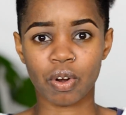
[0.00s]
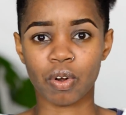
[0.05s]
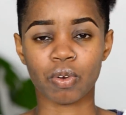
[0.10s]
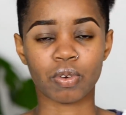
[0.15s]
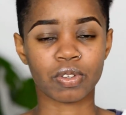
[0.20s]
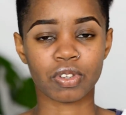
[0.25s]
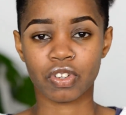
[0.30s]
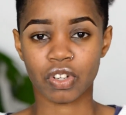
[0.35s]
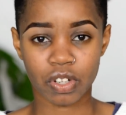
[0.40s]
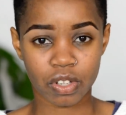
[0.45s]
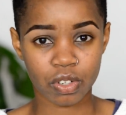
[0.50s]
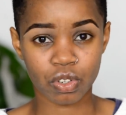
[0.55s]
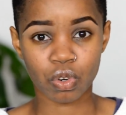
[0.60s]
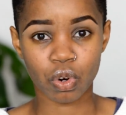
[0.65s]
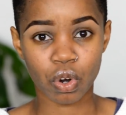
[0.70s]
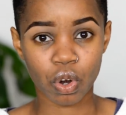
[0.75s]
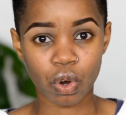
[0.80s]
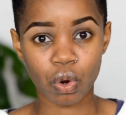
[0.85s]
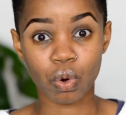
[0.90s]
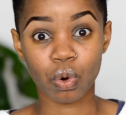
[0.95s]
looks just
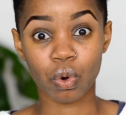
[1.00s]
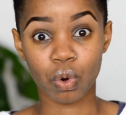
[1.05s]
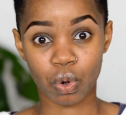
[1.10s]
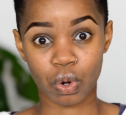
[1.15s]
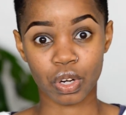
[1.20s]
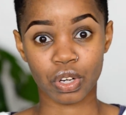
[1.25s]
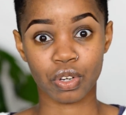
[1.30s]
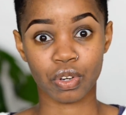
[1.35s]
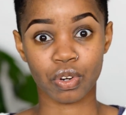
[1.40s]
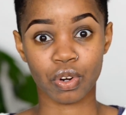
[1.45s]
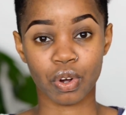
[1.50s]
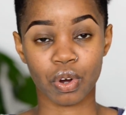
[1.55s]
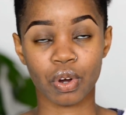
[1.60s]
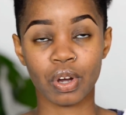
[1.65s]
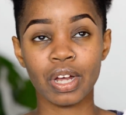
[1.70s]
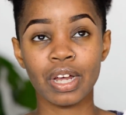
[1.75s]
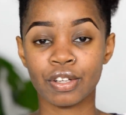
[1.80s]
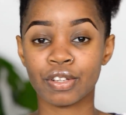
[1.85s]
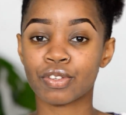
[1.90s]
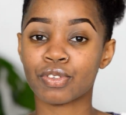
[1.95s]
don't look good, you
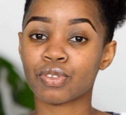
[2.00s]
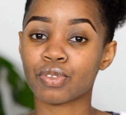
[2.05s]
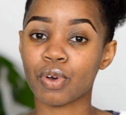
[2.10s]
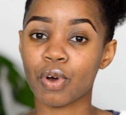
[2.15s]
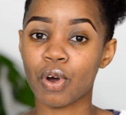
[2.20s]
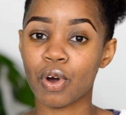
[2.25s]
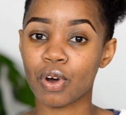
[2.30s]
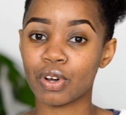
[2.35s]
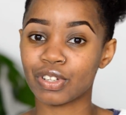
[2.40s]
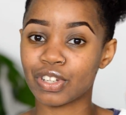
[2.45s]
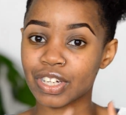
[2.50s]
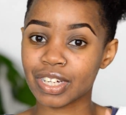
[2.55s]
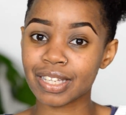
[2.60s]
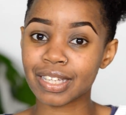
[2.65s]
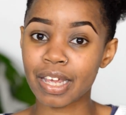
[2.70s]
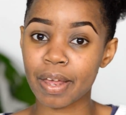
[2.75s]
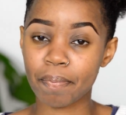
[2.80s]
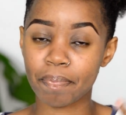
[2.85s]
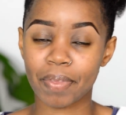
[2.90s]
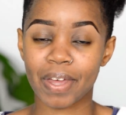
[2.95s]
know. So
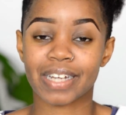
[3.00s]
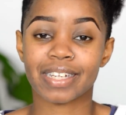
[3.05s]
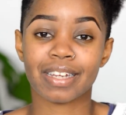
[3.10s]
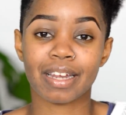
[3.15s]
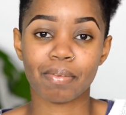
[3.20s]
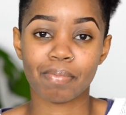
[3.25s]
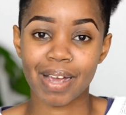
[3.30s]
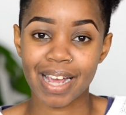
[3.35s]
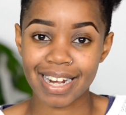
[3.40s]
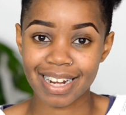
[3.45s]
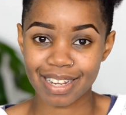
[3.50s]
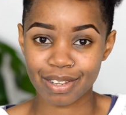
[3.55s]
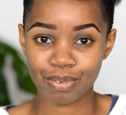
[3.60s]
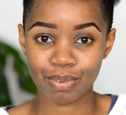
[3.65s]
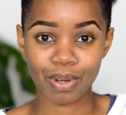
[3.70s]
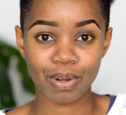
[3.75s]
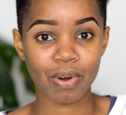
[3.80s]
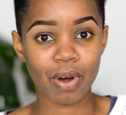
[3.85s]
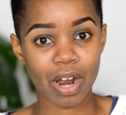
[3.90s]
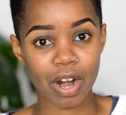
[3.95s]
just keep that in mind as
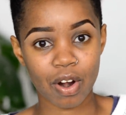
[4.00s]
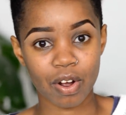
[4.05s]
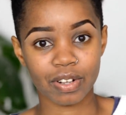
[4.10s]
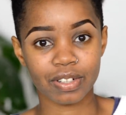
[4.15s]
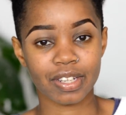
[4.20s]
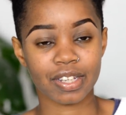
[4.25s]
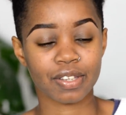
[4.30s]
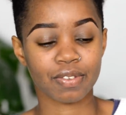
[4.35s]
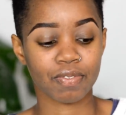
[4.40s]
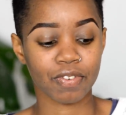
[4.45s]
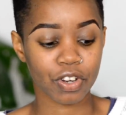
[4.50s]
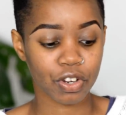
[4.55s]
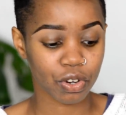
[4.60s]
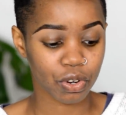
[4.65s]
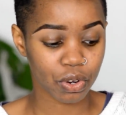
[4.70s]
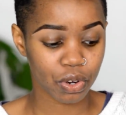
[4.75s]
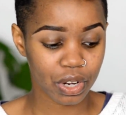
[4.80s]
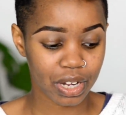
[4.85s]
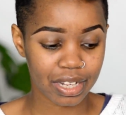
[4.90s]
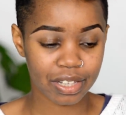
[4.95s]
we go along this
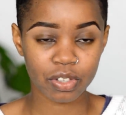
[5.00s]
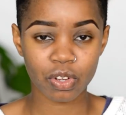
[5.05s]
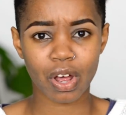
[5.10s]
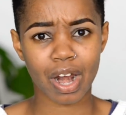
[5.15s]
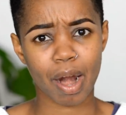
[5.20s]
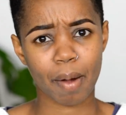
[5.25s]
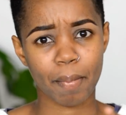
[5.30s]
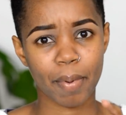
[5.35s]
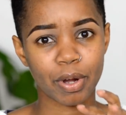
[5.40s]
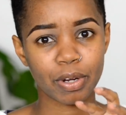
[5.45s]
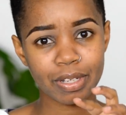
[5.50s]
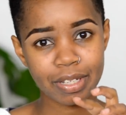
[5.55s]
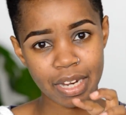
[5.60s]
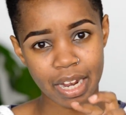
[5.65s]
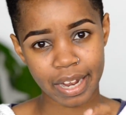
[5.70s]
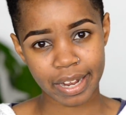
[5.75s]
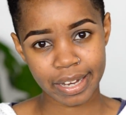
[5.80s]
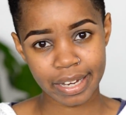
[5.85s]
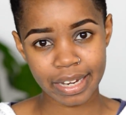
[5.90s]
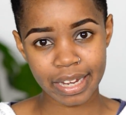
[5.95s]
video. It's all about
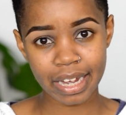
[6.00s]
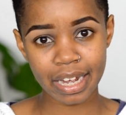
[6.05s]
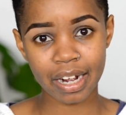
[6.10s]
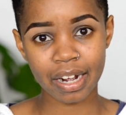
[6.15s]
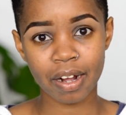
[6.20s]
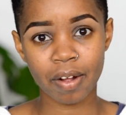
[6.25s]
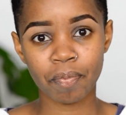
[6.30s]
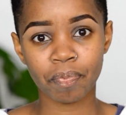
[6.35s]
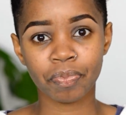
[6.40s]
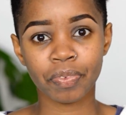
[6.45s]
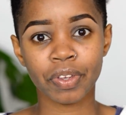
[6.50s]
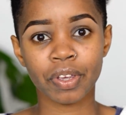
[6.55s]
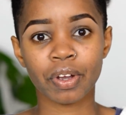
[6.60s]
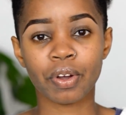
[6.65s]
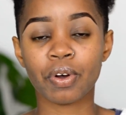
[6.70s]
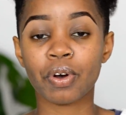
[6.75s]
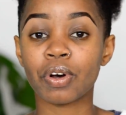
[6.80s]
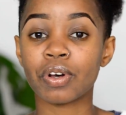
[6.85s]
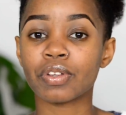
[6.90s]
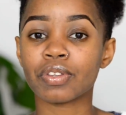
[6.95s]
technique,
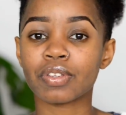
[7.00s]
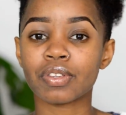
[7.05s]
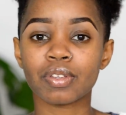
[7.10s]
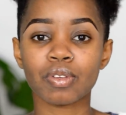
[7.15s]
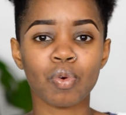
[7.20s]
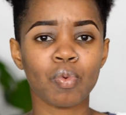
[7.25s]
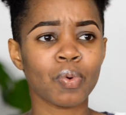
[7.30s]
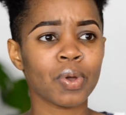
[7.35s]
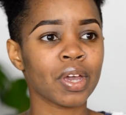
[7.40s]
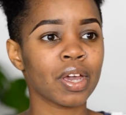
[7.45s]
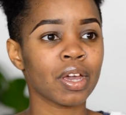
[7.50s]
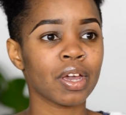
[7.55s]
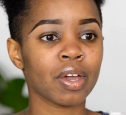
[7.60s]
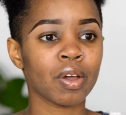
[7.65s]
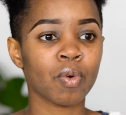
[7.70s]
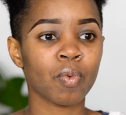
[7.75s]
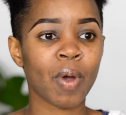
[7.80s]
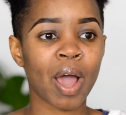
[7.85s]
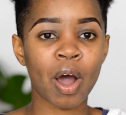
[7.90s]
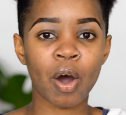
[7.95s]
because
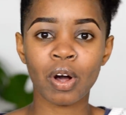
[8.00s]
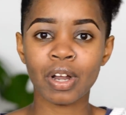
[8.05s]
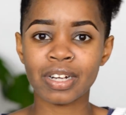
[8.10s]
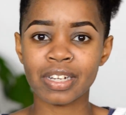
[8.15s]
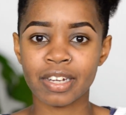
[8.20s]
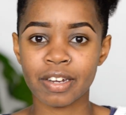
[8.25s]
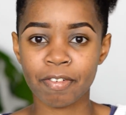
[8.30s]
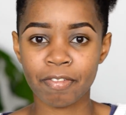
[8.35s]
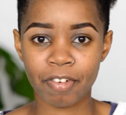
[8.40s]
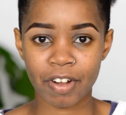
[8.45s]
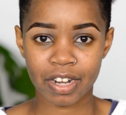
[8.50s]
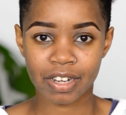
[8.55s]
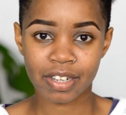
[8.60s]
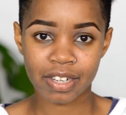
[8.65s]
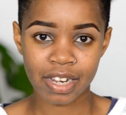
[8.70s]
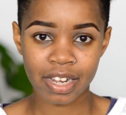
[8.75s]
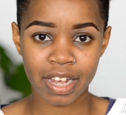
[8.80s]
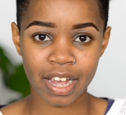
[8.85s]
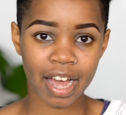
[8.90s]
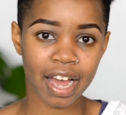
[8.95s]
we're all
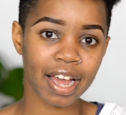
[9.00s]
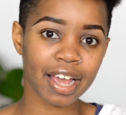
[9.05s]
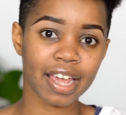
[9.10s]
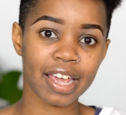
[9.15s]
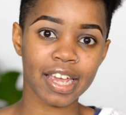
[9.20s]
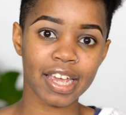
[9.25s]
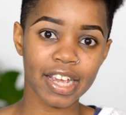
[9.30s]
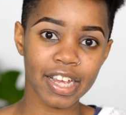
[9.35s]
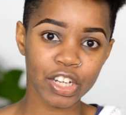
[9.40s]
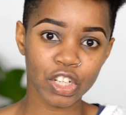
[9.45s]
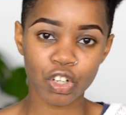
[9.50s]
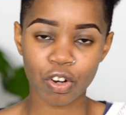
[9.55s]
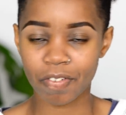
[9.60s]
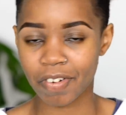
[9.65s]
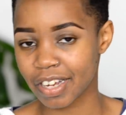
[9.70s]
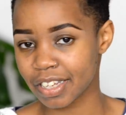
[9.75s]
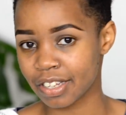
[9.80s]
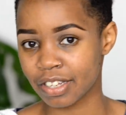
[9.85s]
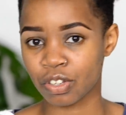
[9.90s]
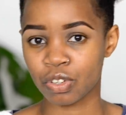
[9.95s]
different here. Each
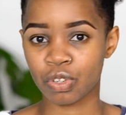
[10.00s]
of us